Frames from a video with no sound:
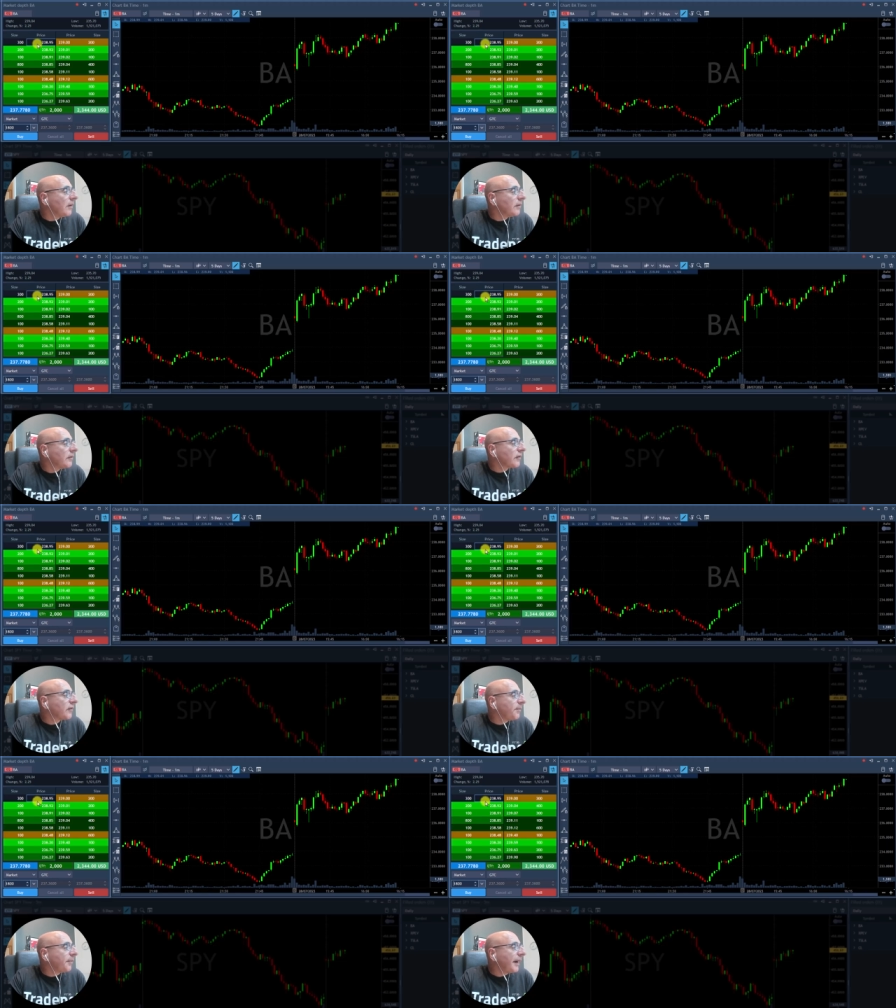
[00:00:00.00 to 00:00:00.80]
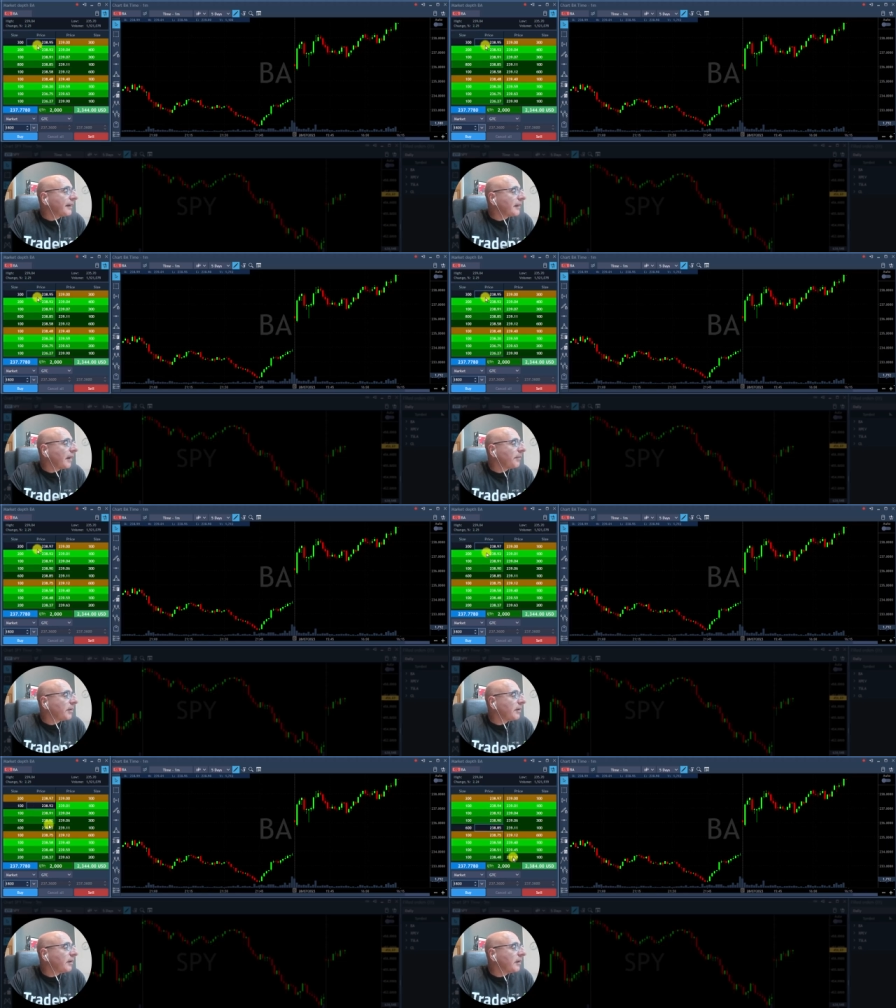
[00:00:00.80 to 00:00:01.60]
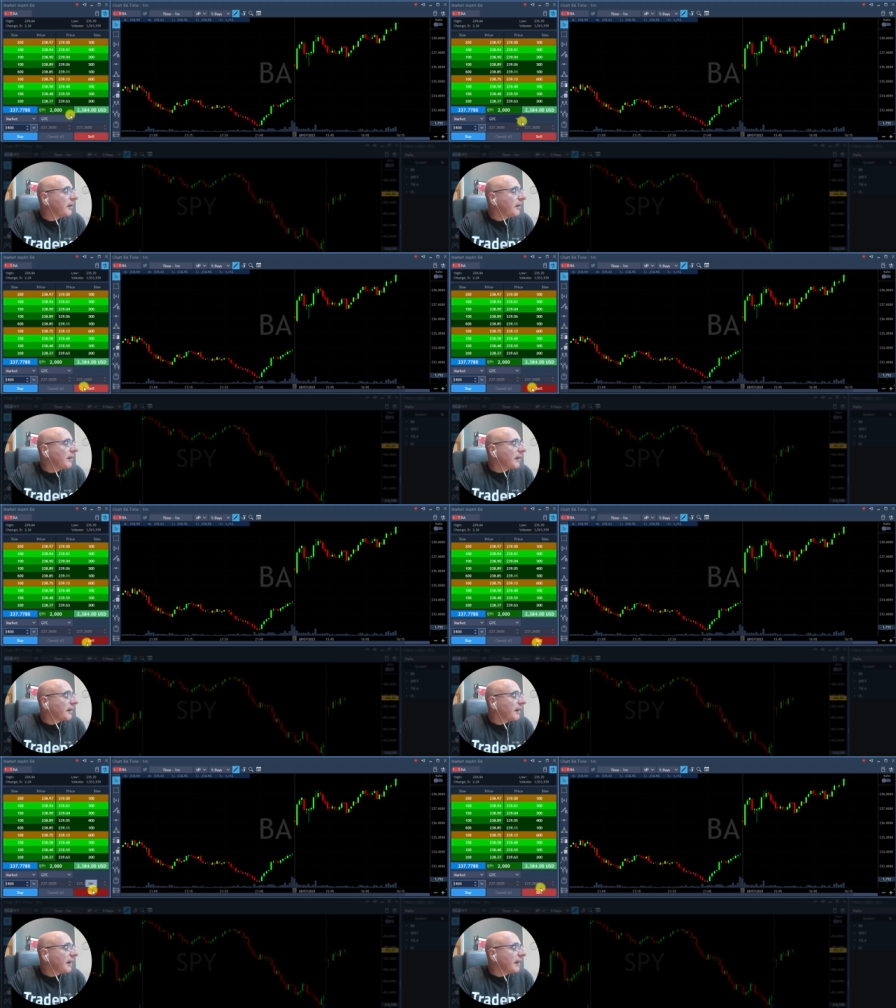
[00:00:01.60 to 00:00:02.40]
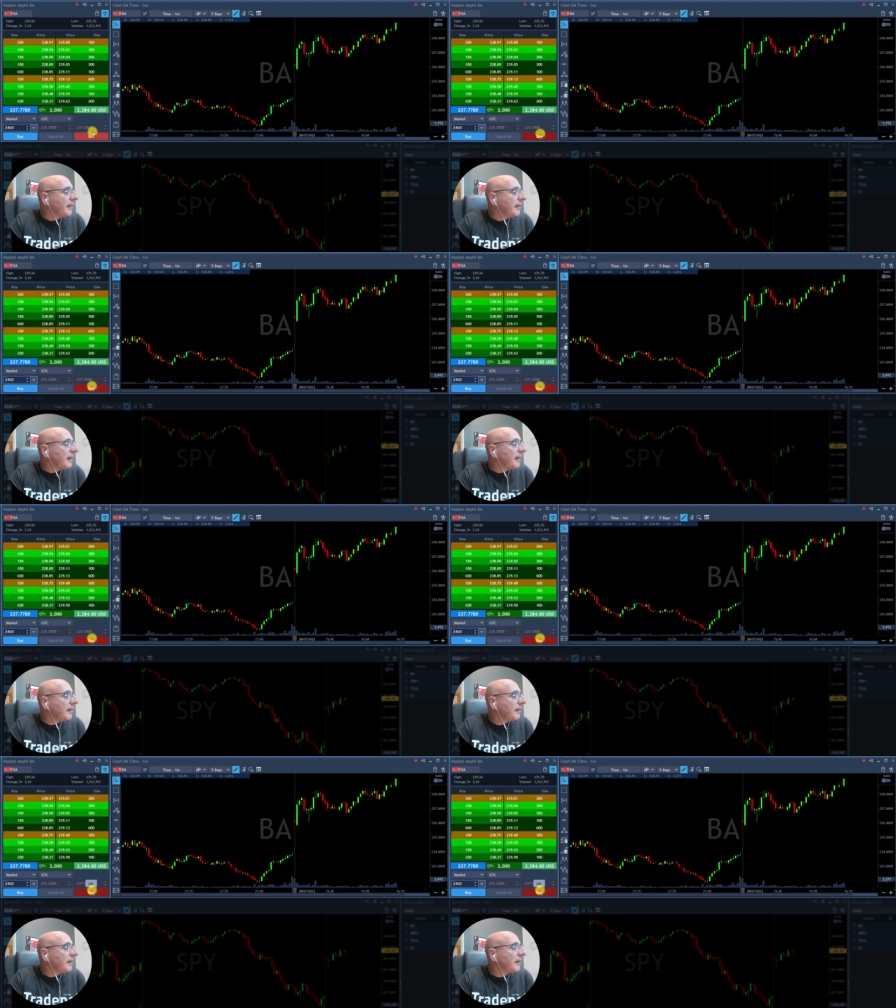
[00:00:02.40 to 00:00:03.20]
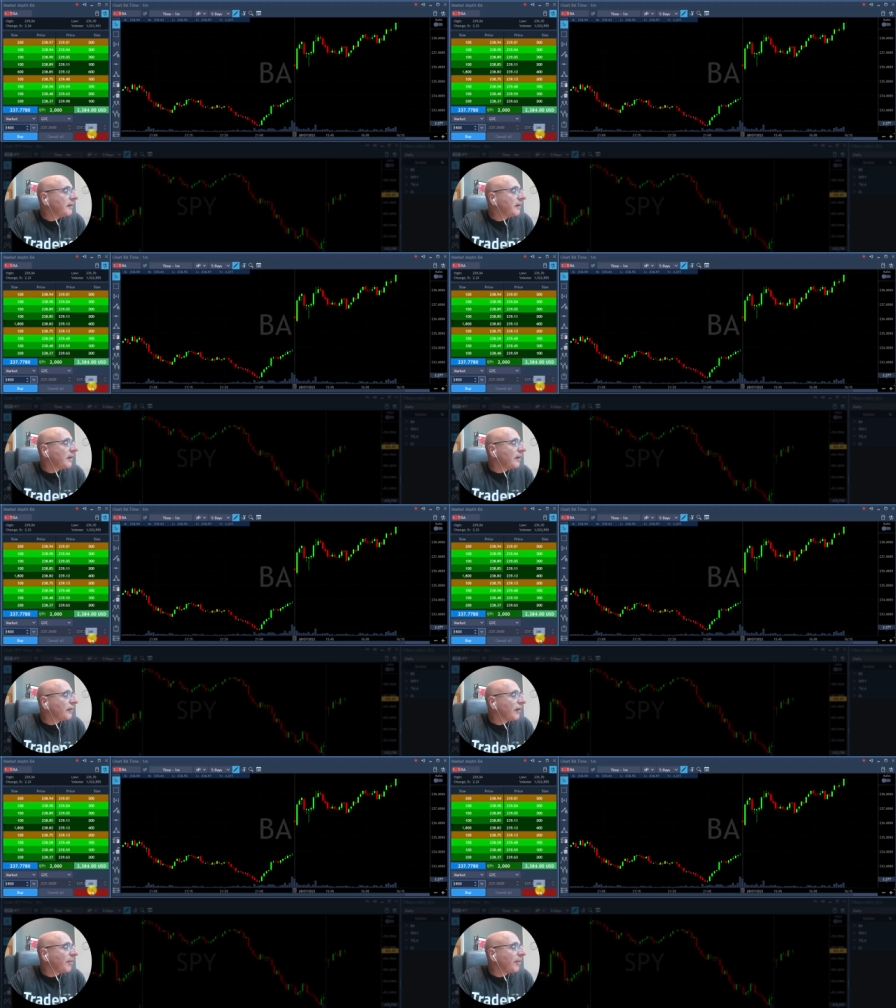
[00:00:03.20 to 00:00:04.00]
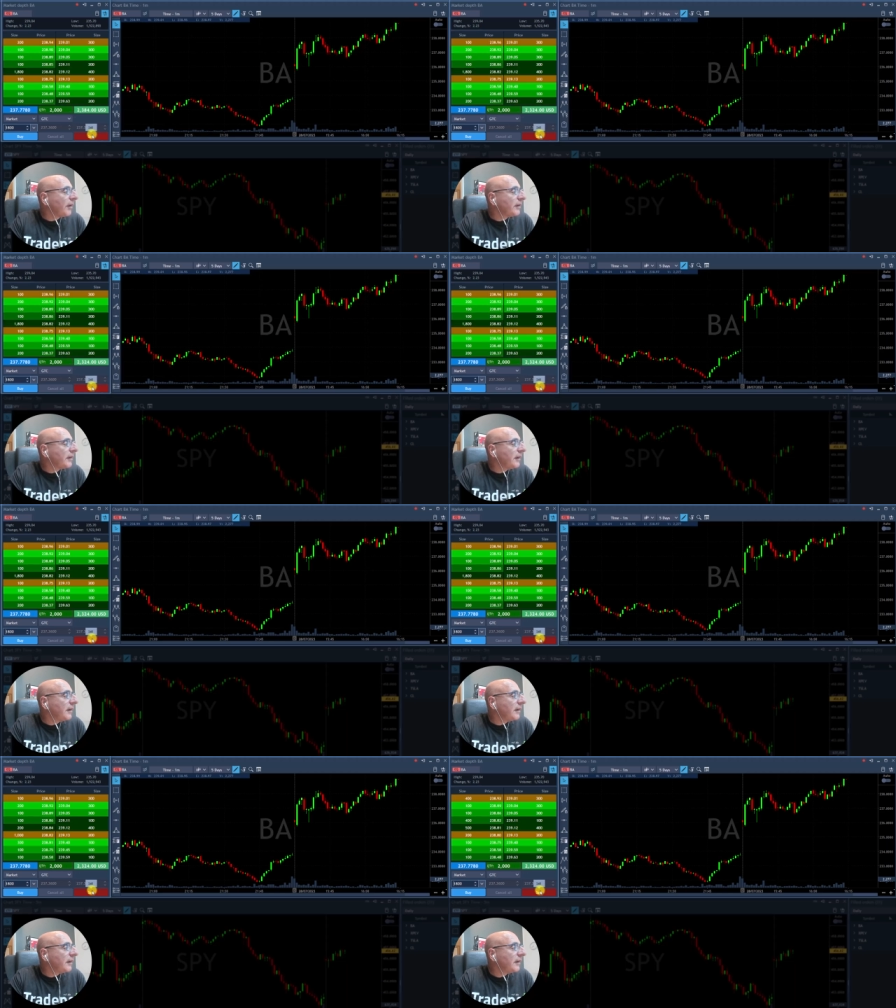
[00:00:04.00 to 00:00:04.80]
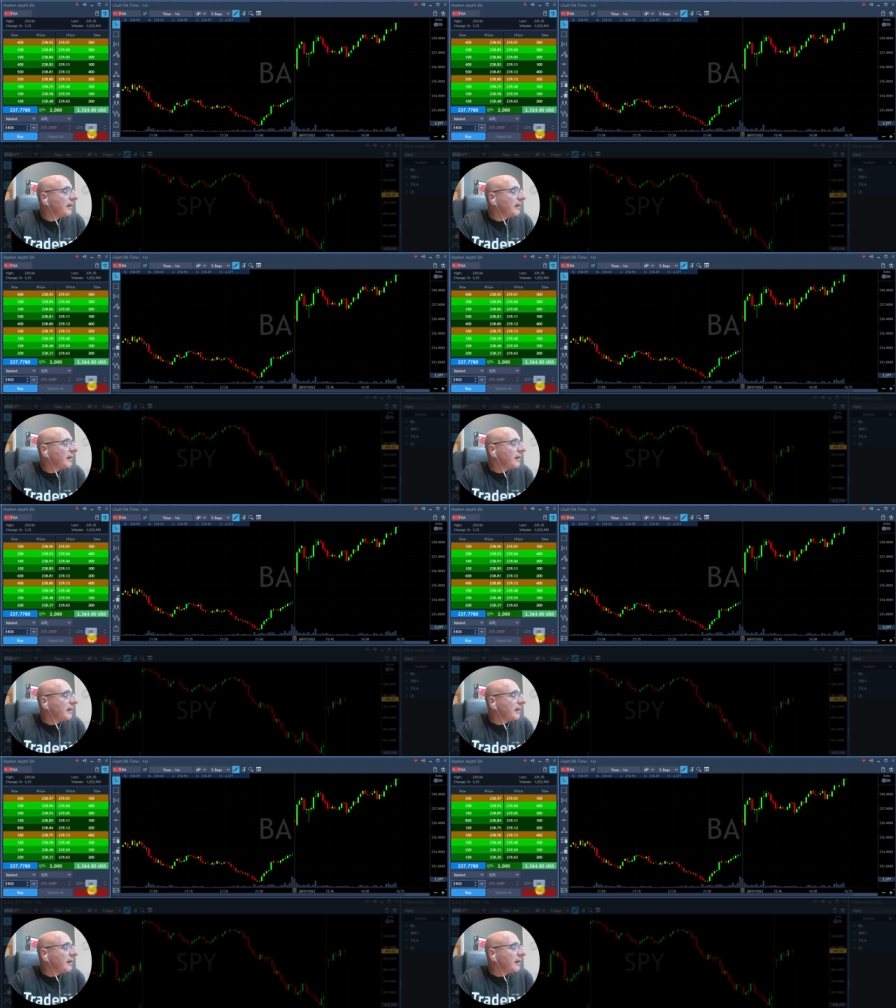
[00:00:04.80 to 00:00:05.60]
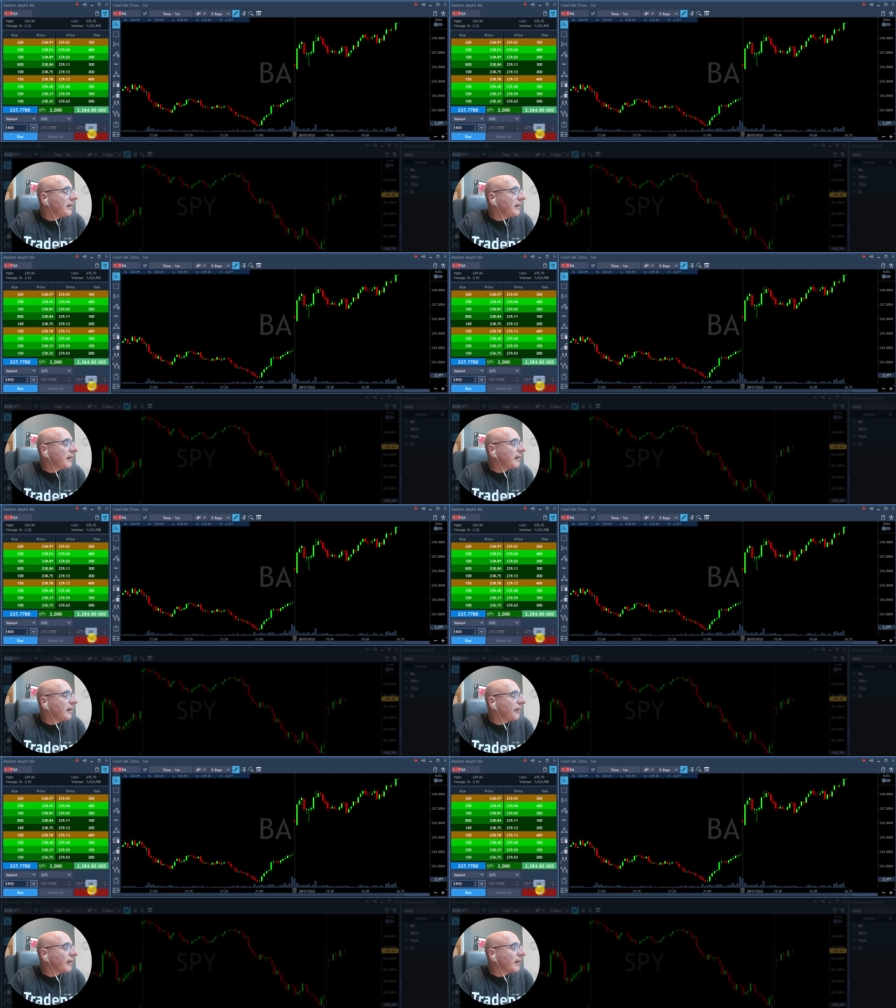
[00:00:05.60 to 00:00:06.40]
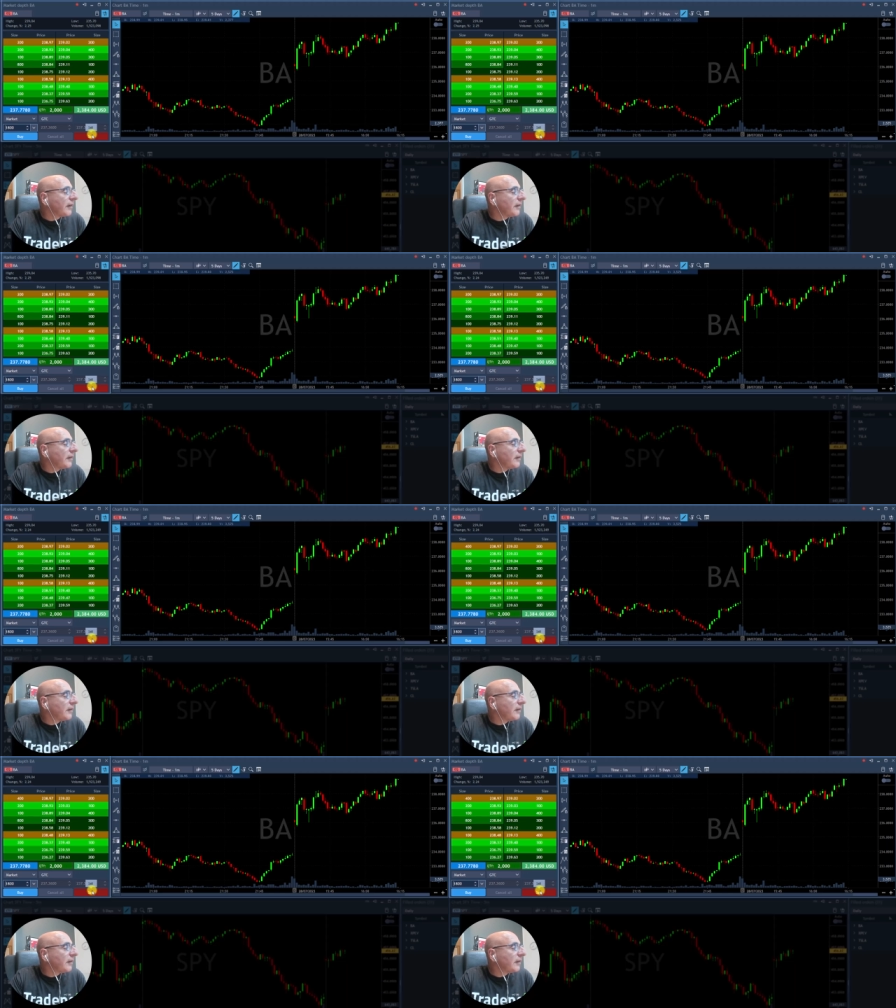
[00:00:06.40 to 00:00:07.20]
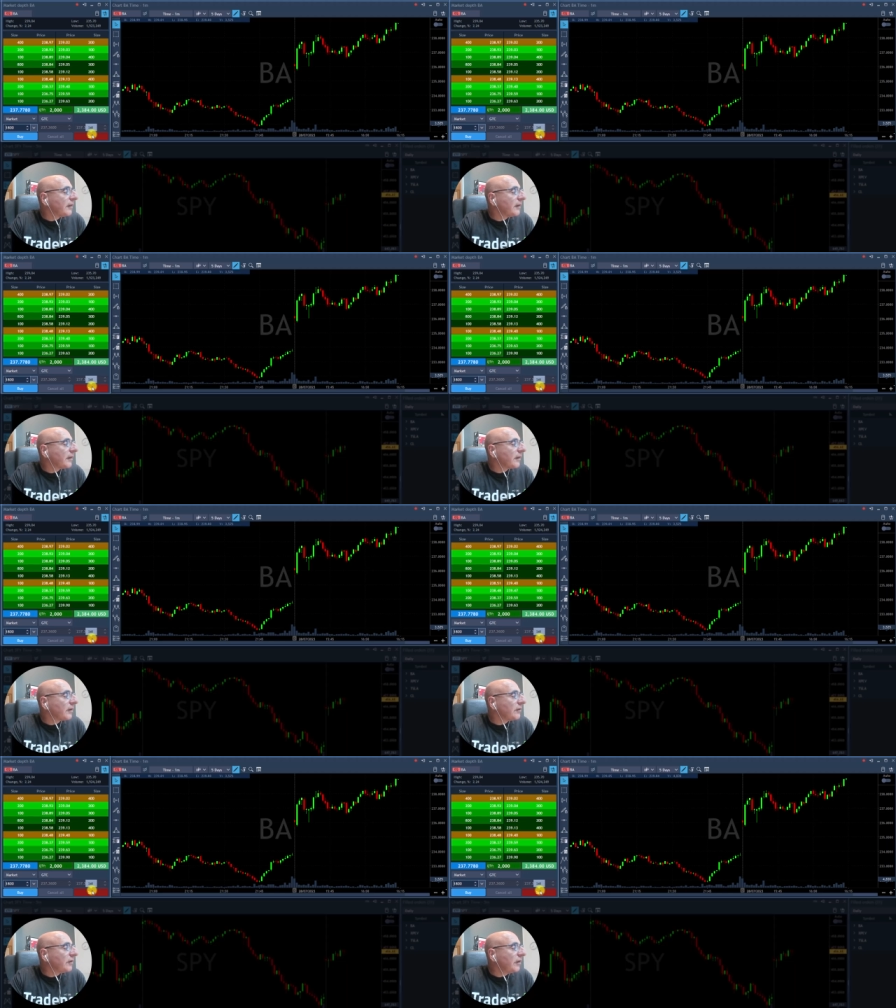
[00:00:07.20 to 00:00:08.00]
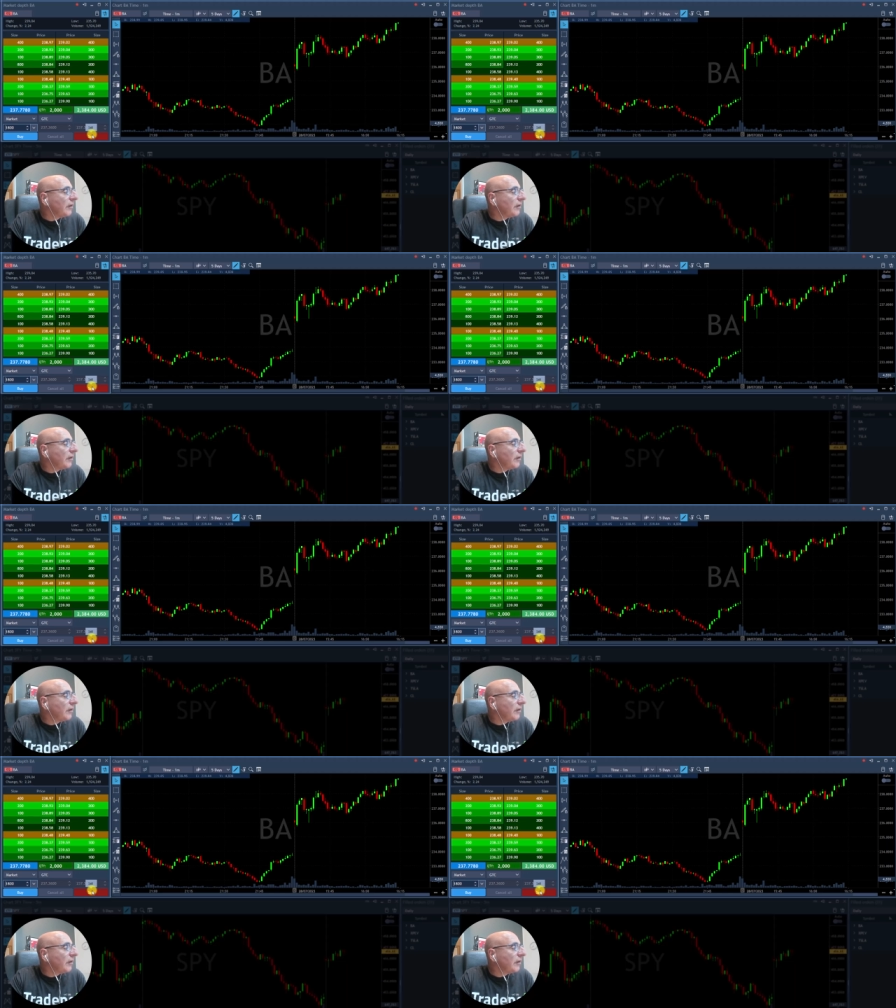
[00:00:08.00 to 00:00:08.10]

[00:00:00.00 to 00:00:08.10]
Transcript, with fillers: Just spiked up. Getting ready now. Over a point here. Let's see if it can continue